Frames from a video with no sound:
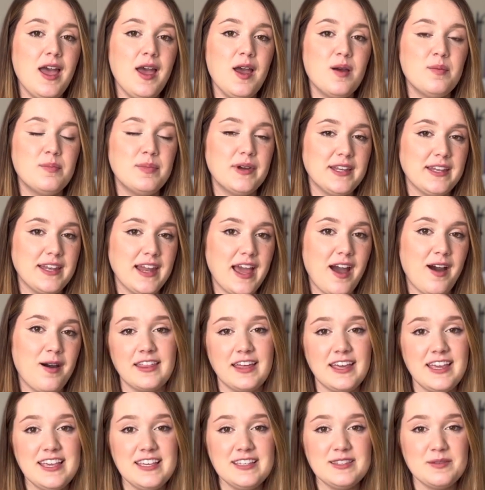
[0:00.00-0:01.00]
but now that
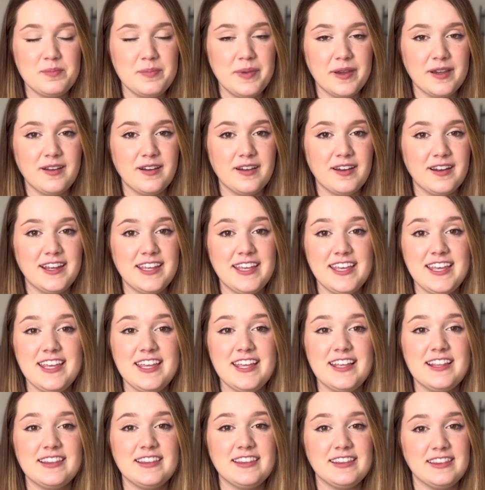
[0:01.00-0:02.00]
he's bigger,
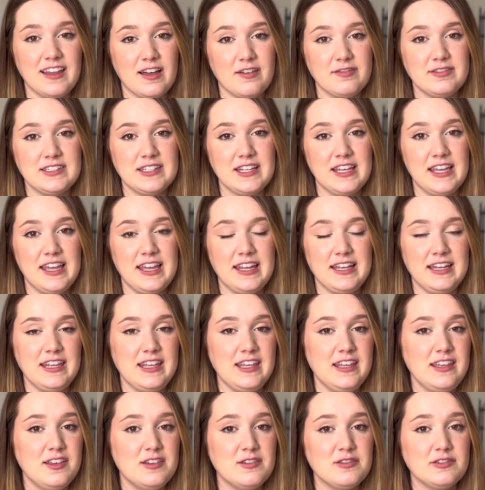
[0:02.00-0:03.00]
he loves it, and he
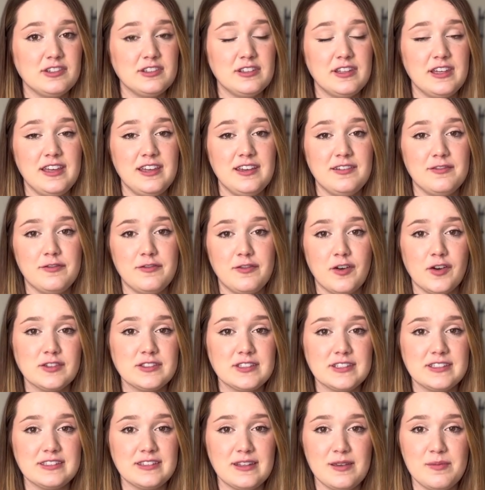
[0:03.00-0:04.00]
usually falls
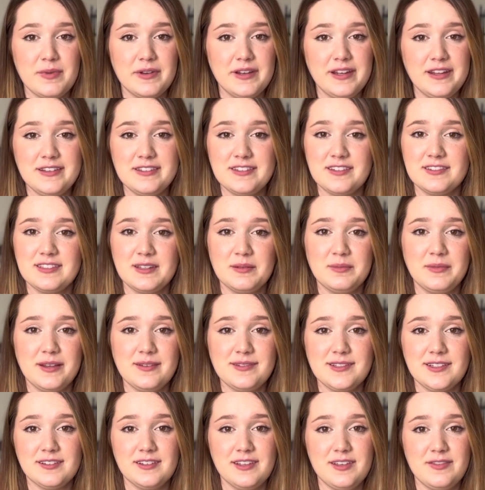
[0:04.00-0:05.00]
asleep in it. So sometimes
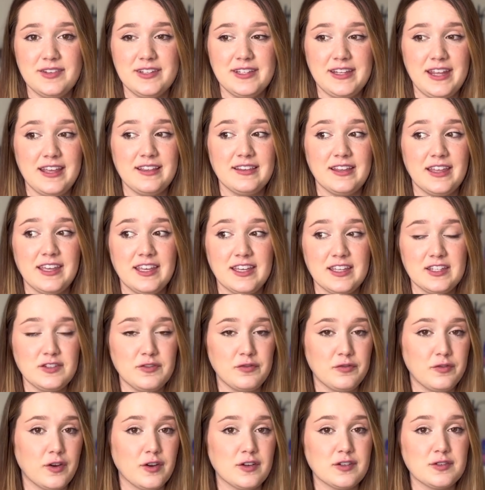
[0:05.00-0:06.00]
he'll even take like his
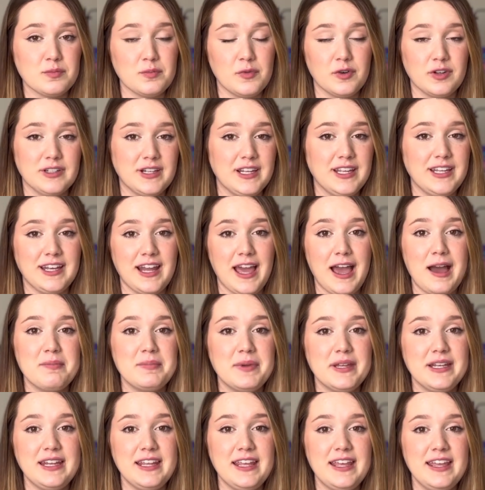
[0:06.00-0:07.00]
first morning nap
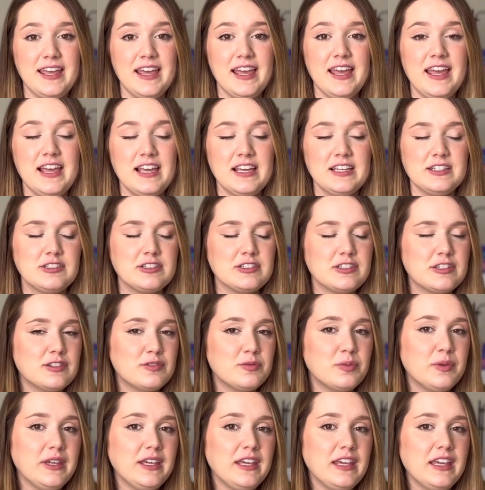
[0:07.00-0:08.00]
in it, just
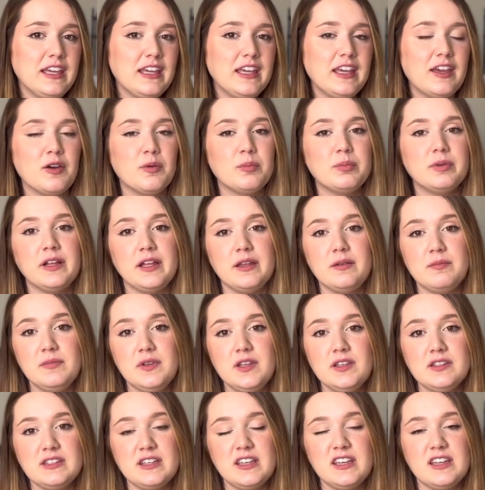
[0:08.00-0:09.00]
swinging. It'll play
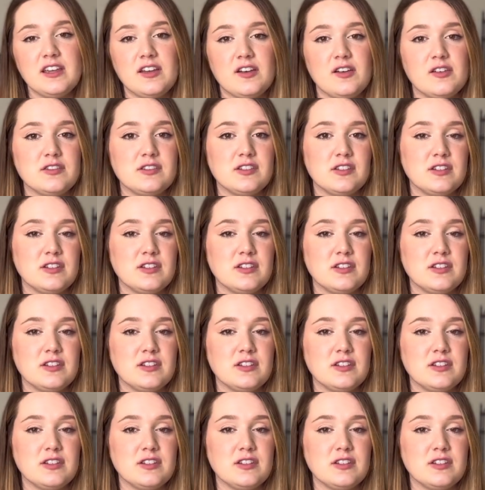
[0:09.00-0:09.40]
music. It also